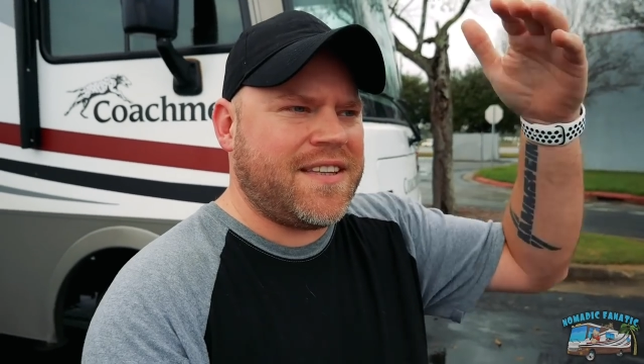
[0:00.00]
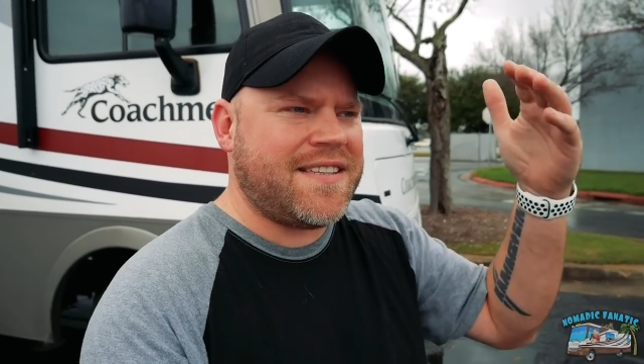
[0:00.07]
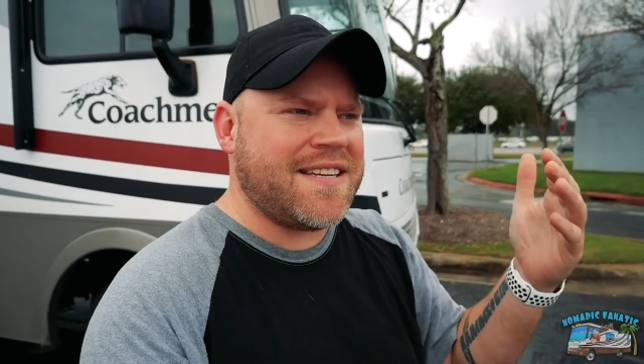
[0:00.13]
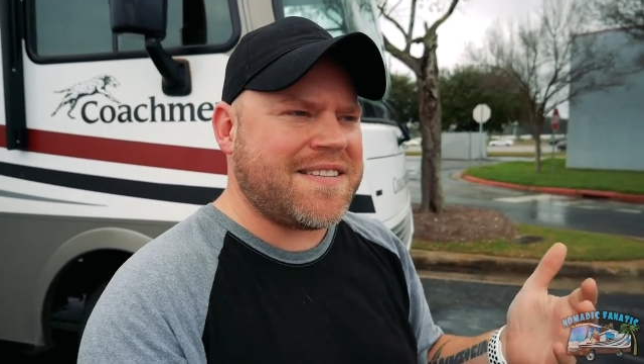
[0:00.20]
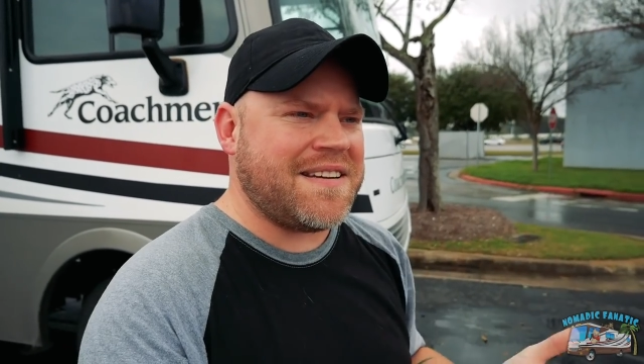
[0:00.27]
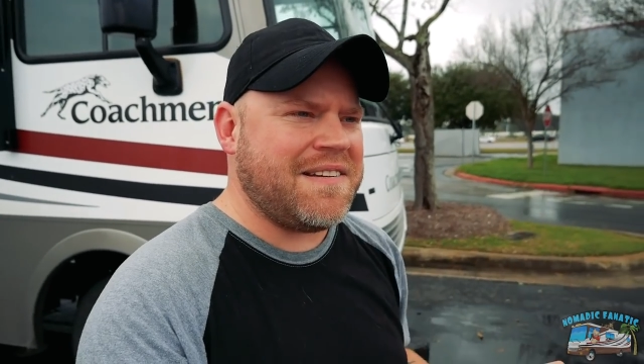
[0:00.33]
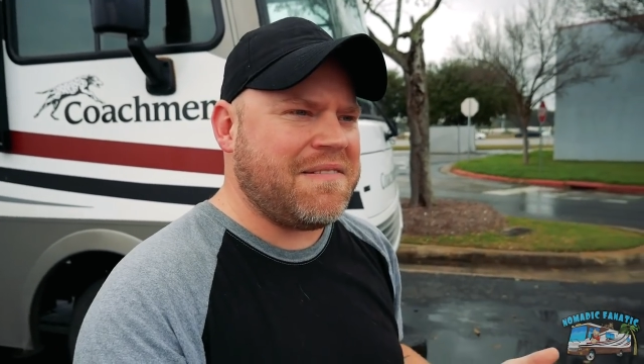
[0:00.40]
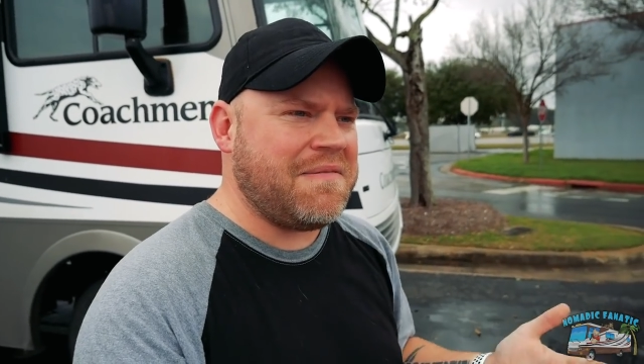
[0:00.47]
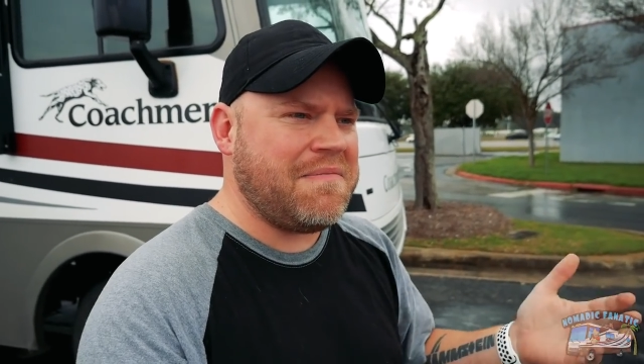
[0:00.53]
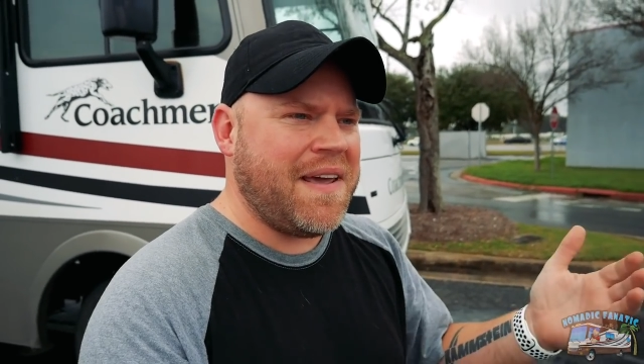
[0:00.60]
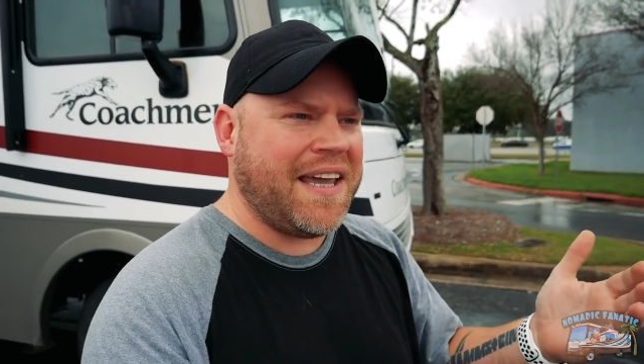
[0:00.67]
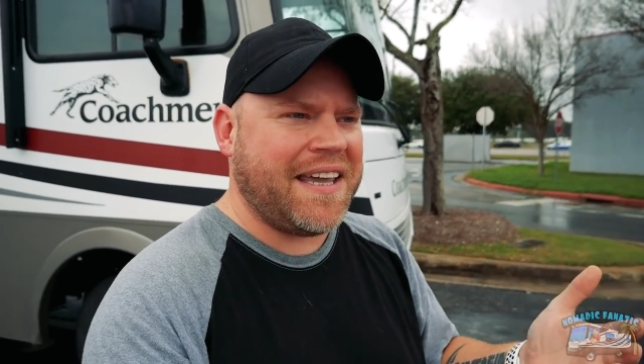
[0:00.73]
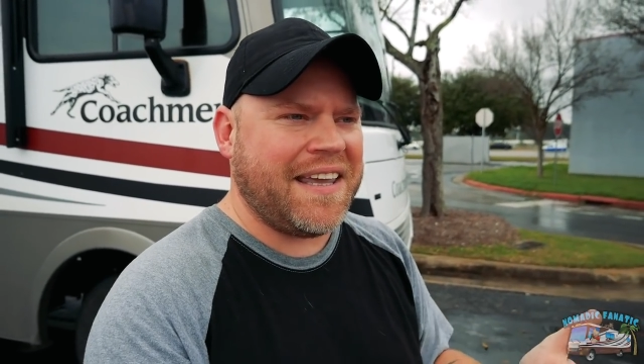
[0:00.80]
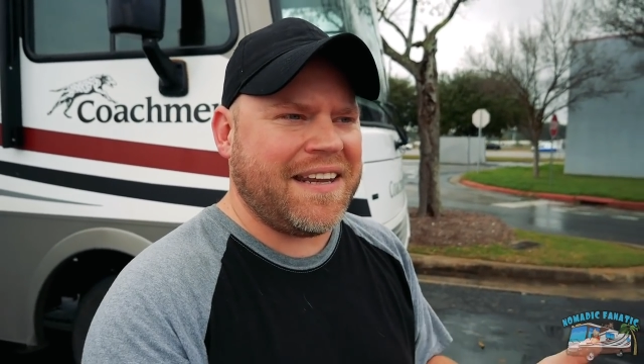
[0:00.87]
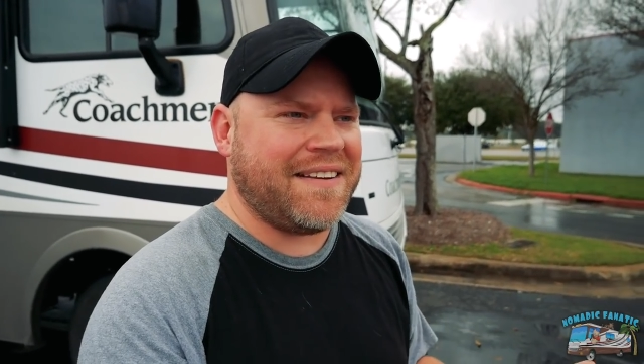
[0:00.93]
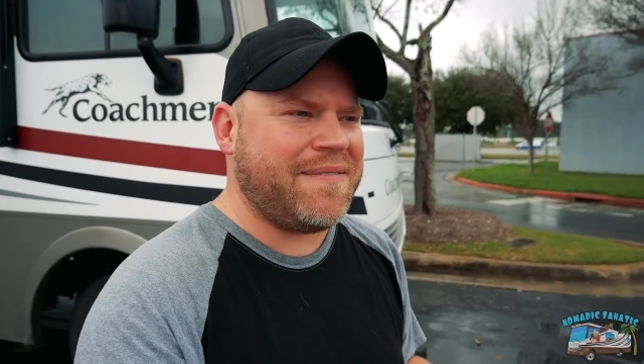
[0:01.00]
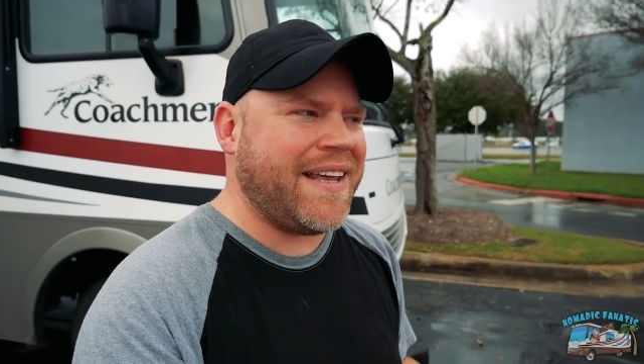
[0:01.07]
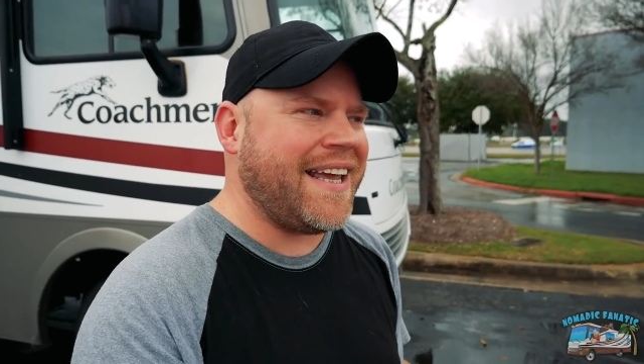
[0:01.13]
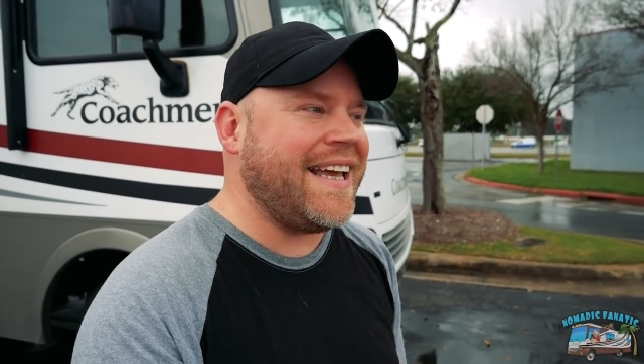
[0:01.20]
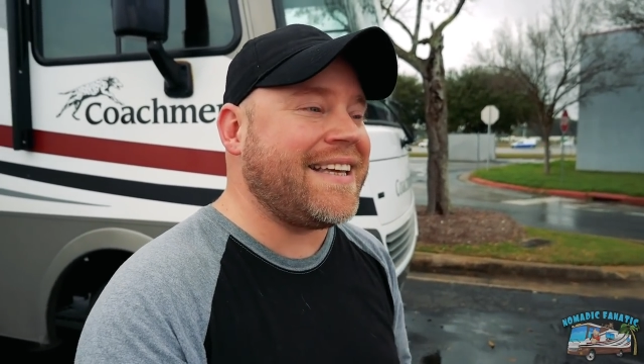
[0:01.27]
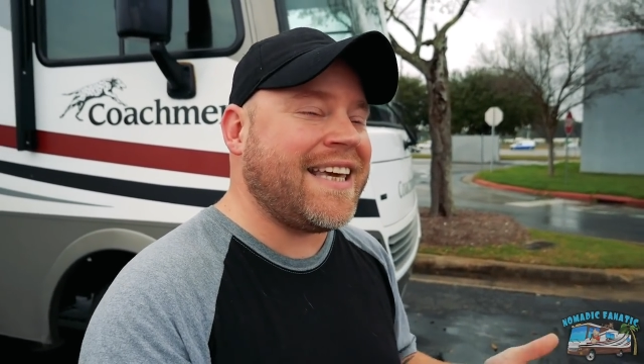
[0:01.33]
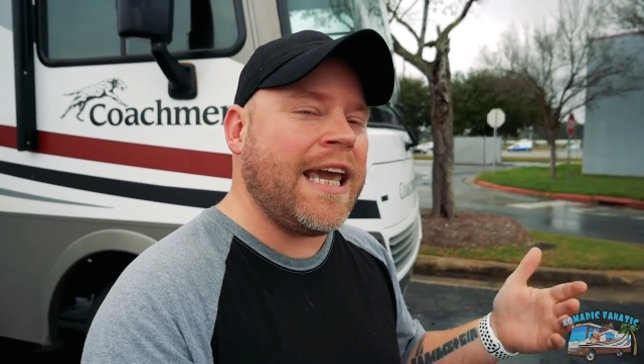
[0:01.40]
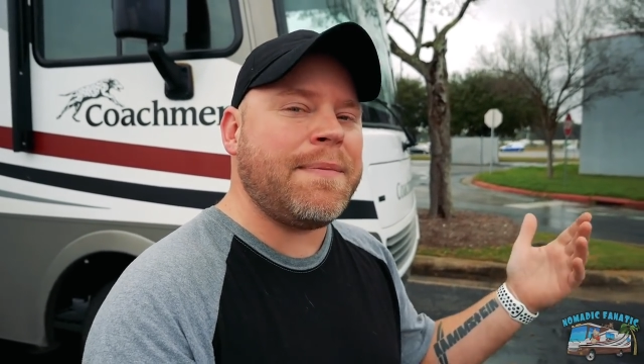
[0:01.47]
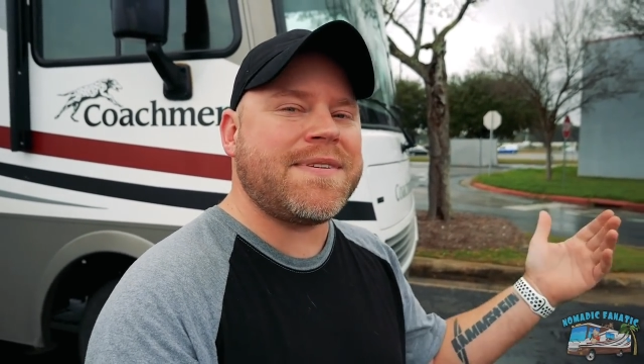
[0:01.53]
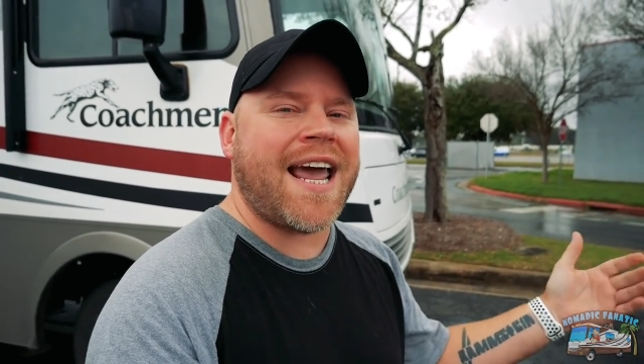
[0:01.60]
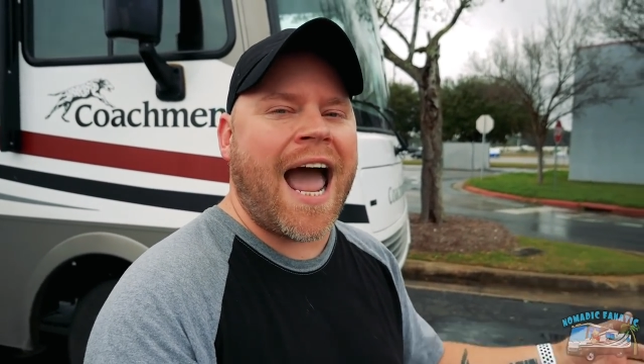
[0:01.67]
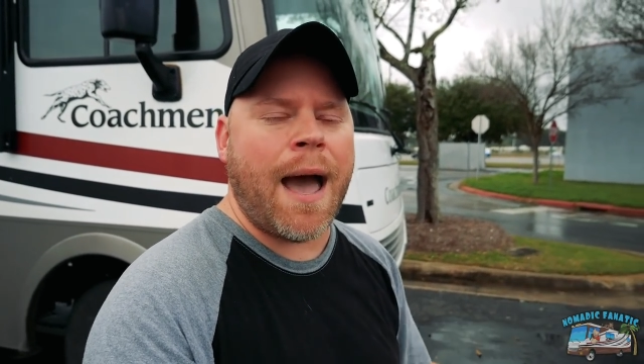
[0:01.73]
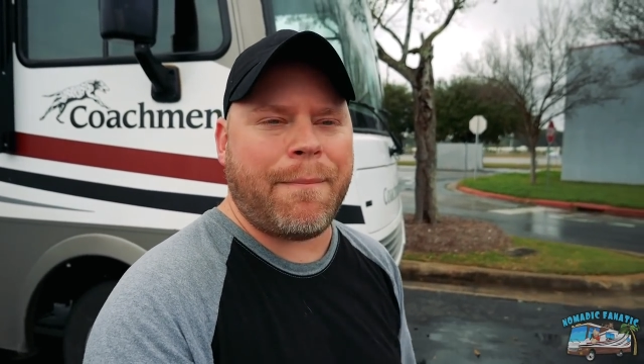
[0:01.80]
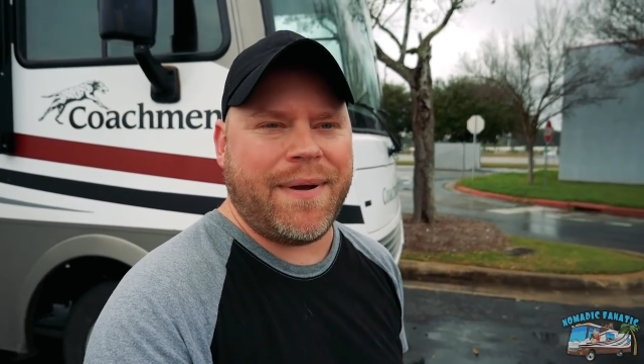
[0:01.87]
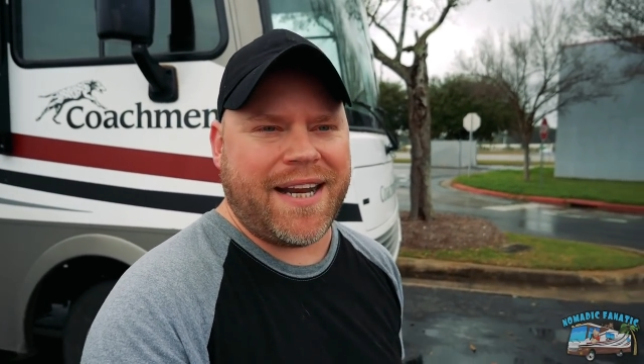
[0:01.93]
doesn't make it, it keeps
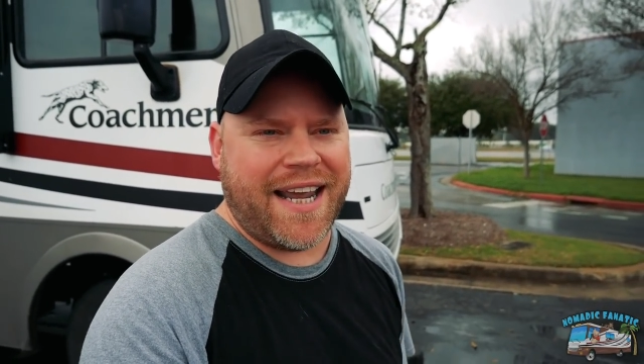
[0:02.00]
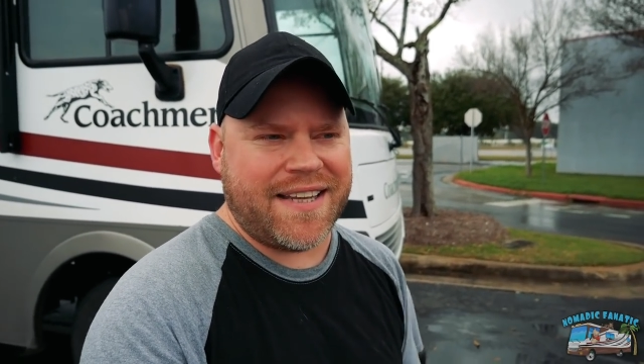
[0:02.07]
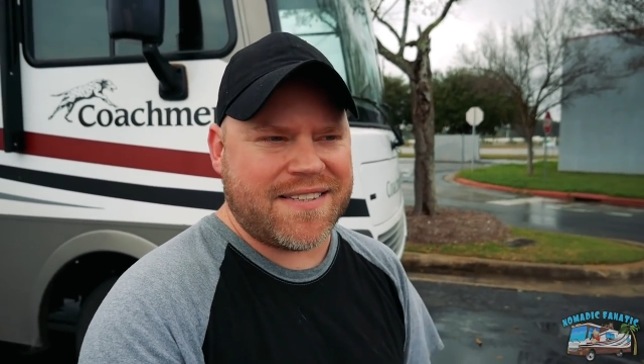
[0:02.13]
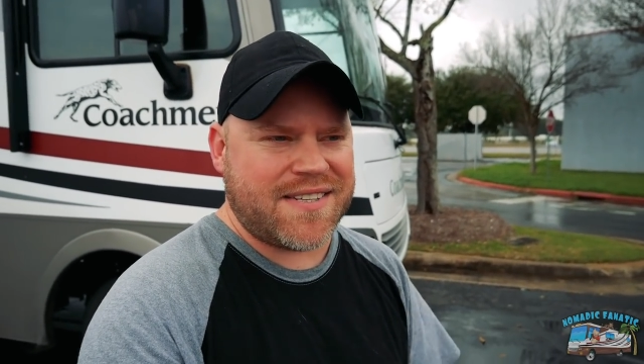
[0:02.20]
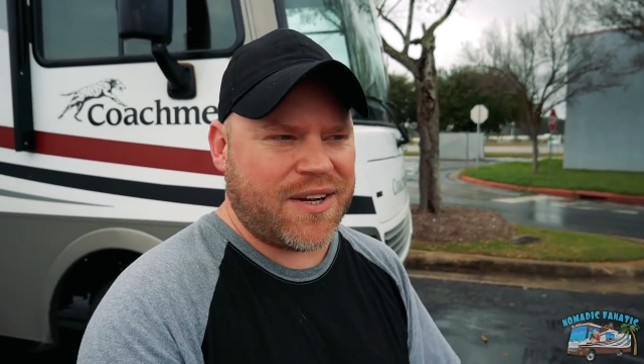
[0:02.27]
happening.